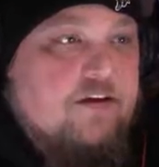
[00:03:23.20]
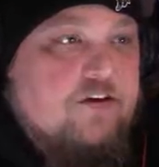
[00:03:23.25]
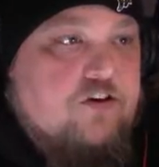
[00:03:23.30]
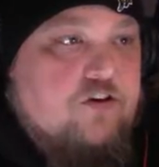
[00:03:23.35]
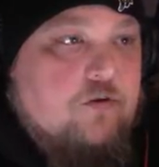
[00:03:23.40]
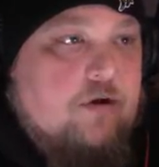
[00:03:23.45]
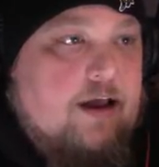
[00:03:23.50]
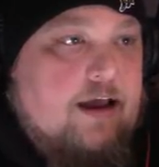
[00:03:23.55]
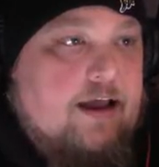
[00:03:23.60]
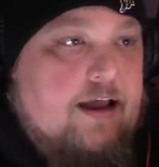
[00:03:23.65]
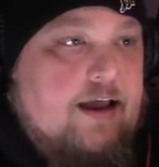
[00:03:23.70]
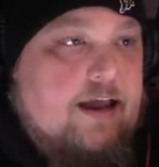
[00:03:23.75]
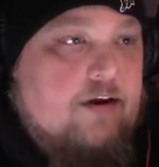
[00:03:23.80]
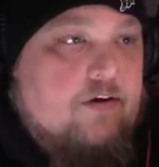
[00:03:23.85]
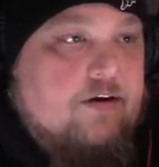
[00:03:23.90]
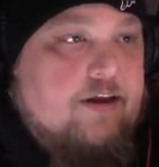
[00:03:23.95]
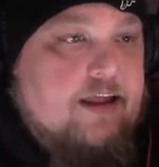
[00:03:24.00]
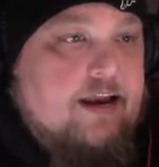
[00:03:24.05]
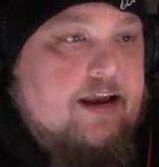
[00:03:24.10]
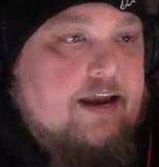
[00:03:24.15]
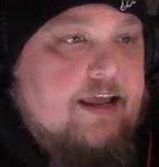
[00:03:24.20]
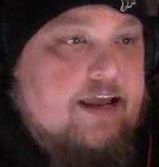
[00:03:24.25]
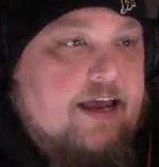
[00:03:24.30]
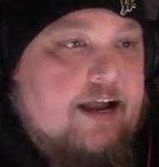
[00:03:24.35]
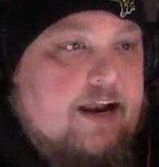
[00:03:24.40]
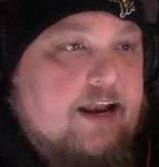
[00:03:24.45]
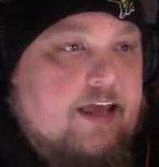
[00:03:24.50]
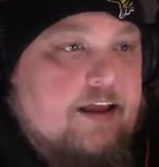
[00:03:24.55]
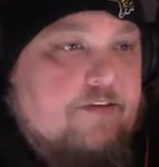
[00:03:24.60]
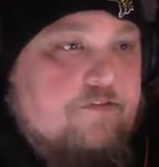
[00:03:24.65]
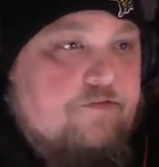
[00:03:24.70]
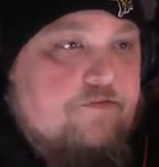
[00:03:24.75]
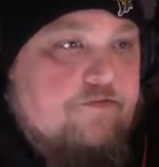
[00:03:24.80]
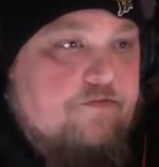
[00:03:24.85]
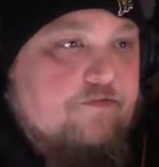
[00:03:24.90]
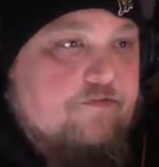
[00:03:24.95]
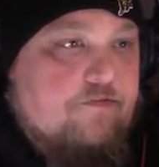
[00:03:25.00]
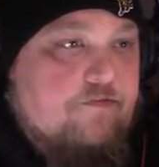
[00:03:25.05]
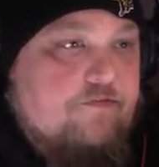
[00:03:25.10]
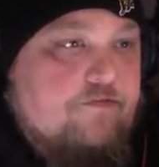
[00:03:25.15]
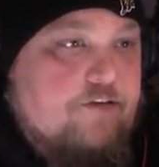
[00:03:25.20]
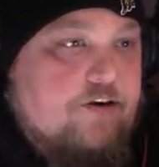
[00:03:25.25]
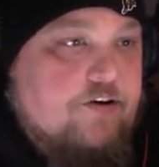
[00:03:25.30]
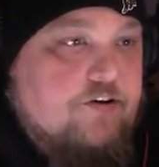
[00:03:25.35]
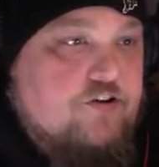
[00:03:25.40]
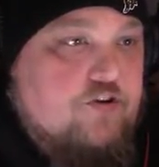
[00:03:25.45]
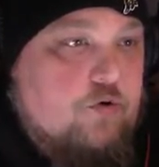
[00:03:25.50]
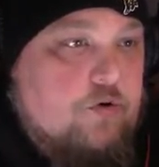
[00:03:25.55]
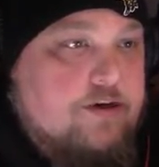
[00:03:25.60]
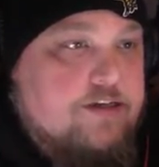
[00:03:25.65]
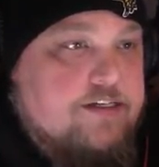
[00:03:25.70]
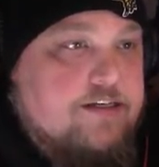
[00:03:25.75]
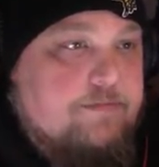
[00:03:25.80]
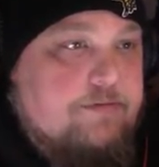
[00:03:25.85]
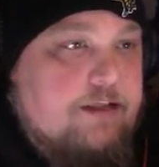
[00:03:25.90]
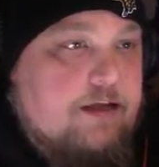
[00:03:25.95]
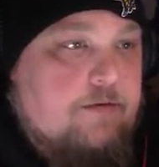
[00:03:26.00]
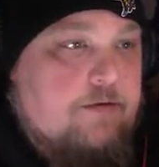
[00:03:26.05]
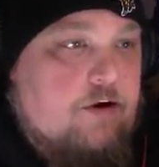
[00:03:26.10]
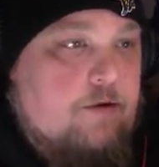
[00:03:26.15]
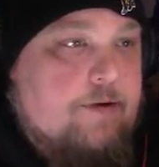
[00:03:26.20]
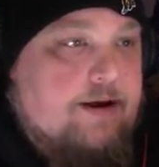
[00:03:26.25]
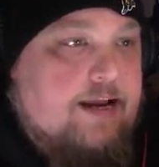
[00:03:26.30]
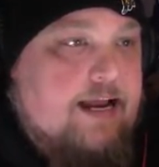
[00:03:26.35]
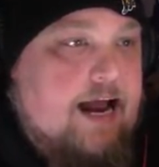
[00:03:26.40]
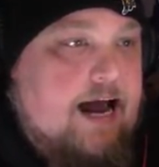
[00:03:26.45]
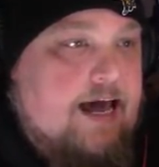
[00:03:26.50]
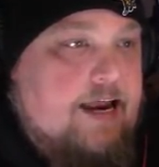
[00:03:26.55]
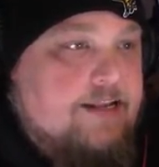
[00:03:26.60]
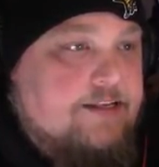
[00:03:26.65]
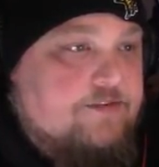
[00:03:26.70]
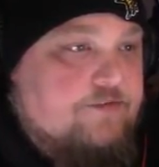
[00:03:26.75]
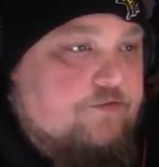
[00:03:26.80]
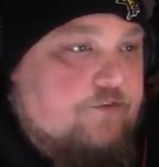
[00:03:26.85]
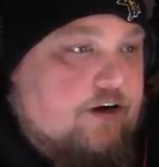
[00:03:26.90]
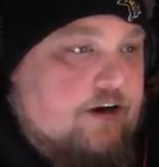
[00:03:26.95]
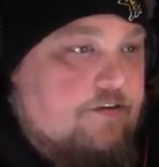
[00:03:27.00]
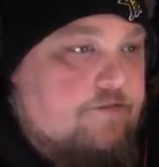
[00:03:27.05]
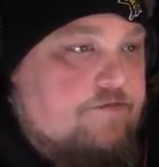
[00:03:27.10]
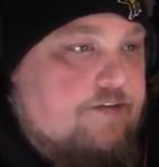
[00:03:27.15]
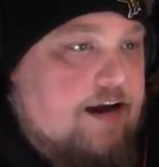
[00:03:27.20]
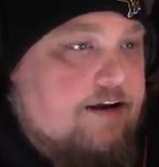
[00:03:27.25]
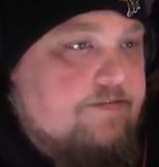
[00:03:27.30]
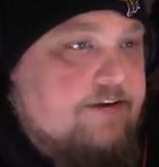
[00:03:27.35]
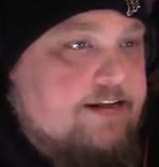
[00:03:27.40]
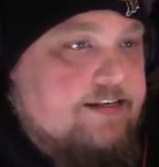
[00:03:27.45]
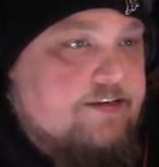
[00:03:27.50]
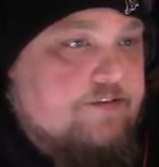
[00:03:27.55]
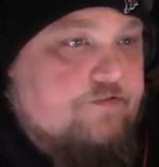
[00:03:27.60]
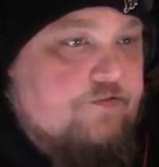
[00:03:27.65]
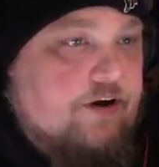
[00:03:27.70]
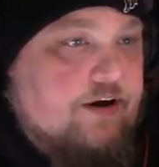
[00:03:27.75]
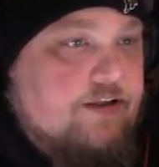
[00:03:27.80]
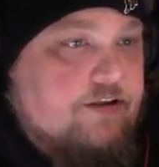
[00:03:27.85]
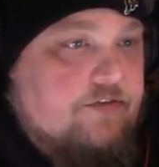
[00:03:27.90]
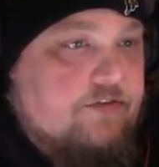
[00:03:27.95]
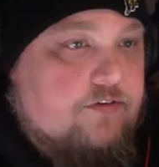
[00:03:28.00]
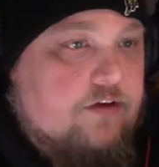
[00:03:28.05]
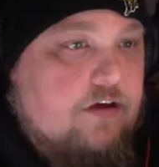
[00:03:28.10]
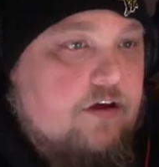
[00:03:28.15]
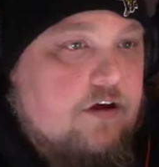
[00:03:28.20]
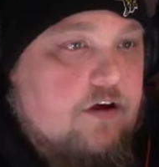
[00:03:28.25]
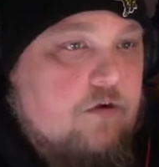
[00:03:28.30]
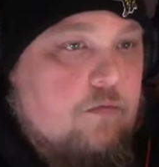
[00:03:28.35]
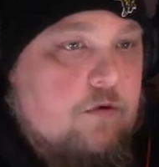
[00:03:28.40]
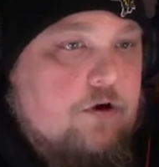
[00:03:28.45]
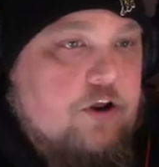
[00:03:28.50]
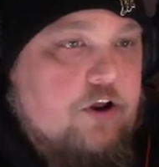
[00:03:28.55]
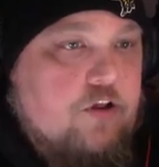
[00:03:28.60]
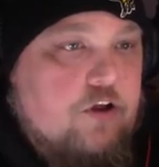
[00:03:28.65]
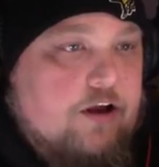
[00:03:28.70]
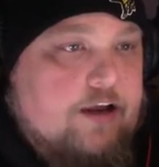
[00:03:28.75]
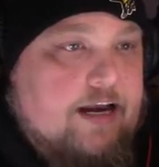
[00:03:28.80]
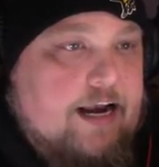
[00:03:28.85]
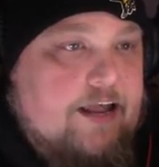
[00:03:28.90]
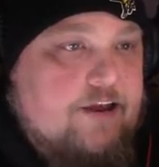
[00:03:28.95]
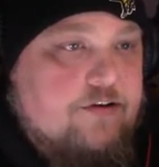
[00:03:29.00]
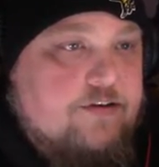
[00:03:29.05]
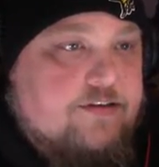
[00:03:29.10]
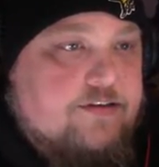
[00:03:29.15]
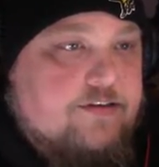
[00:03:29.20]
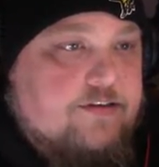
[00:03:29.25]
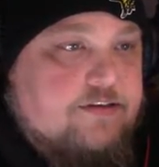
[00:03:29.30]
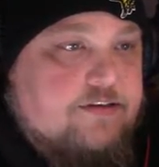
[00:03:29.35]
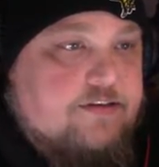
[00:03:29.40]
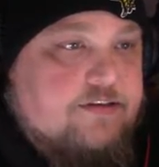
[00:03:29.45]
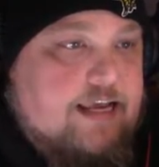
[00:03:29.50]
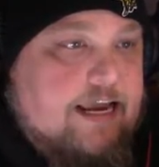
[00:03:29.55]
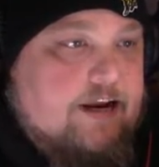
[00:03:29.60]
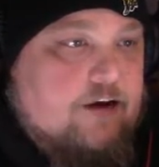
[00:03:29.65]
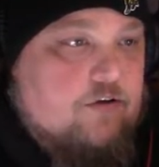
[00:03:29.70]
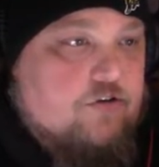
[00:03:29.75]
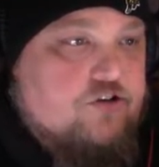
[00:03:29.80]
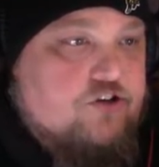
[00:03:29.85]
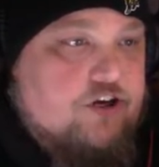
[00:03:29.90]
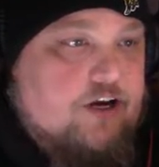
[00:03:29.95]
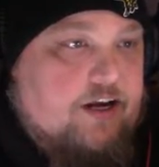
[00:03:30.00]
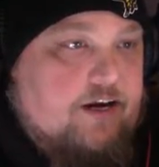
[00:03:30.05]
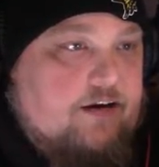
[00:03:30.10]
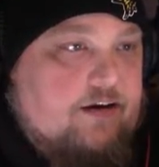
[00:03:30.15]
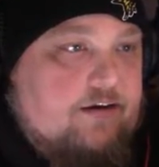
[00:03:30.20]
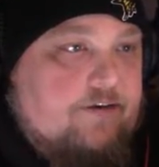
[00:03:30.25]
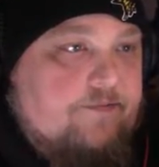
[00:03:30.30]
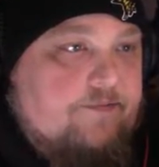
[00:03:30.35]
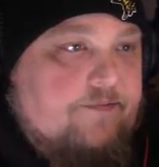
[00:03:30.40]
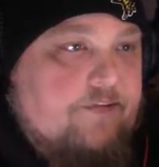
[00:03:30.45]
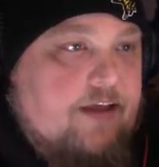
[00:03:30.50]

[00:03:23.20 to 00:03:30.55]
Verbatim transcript: Do I? I don't get any kind of like fun toys to play with. Oh my god, it's freaking Five Nights at Freddy's. What are you looking at, you psycho chick?